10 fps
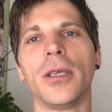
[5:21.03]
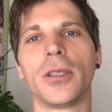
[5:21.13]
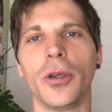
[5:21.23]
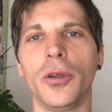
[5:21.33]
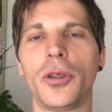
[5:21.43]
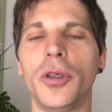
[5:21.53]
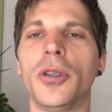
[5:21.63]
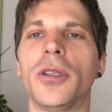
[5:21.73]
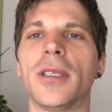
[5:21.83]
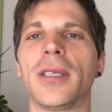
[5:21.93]
So you
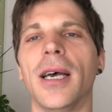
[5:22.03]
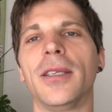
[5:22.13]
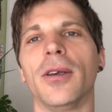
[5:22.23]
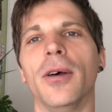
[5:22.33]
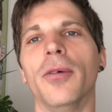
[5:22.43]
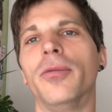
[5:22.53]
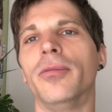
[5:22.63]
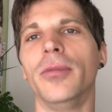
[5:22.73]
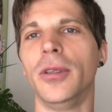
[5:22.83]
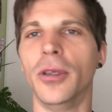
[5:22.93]
choose the size of,
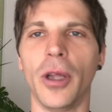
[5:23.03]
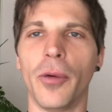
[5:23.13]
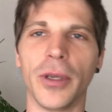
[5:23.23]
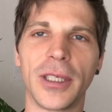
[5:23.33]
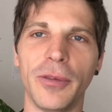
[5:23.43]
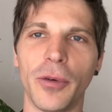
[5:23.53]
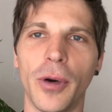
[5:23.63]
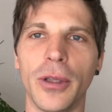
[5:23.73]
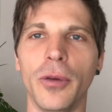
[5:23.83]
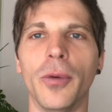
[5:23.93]
whichever
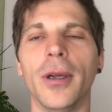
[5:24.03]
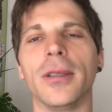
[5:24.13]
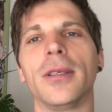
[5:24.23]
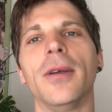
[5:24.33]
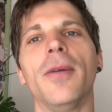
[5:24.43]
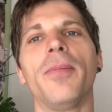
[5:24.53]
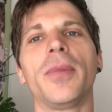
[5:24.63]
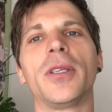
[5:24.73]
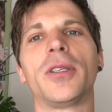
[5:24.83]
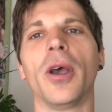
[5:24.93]
one you want.
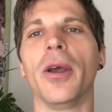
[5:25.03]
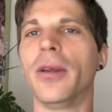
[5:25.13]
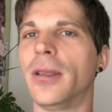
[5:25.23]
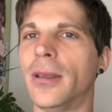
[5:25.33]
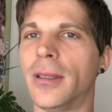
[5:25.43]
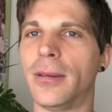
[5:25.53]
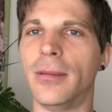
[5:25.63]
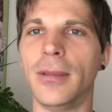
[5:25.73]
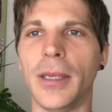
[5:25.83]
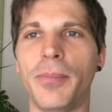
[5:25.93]
So
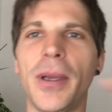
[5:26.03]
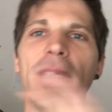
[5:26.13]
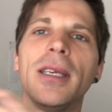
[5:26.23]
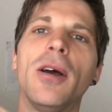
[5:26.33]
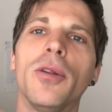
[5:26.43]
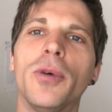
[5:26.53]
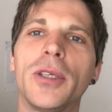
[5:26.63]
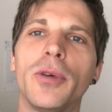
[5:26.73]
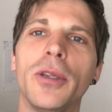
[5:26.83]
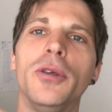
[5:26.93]
depending on
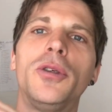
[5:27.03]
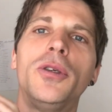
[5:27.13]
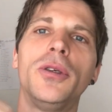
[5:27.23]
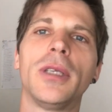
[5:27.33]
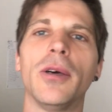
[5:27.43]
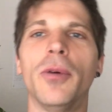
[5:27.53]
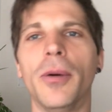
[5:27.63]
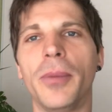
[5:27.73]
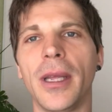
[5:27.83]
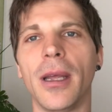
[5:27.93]
which one you choose, it will
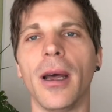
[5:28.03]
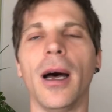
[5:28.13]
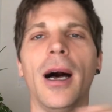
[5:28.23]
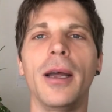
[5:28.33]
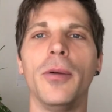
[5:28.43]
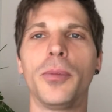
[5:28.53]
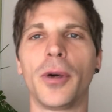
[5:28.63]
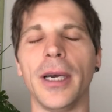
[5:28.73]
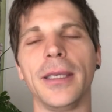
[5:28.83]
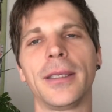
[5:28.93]
be a higher
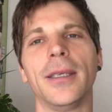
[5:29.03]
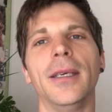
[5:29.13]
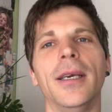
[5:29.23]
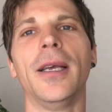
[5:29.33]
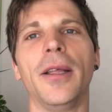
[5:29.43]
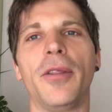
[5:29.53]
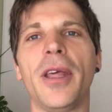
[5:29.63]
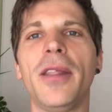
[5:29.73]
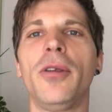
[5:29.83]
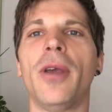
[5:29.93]
price.
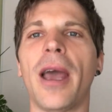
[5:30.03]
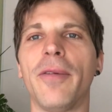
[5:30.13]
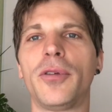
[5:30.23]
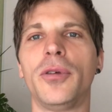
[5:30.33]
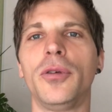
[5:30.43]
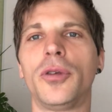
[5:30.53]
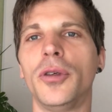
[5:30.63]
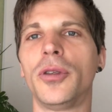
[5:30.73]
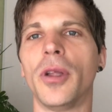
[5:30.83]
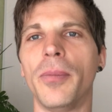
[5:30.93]
Then you have to
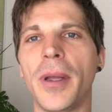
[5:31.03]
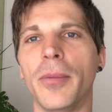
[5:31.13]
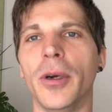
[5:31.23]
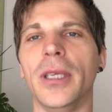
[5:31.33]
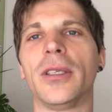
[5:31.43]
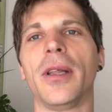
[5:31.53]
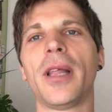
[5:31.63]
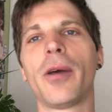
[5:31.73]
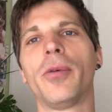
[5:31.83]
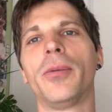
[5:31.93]
choose the memory, so
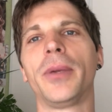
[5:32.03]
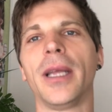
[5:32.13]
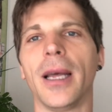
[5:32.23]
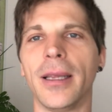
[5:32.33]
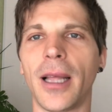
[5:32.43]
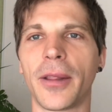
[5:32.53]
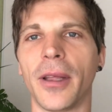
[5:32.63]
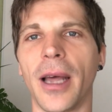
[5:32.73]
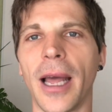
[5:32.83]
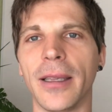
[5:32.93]
that will be
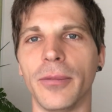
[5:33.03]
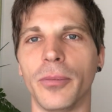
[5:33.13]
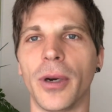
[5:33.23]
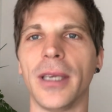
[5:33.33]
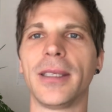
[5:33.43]
another added price.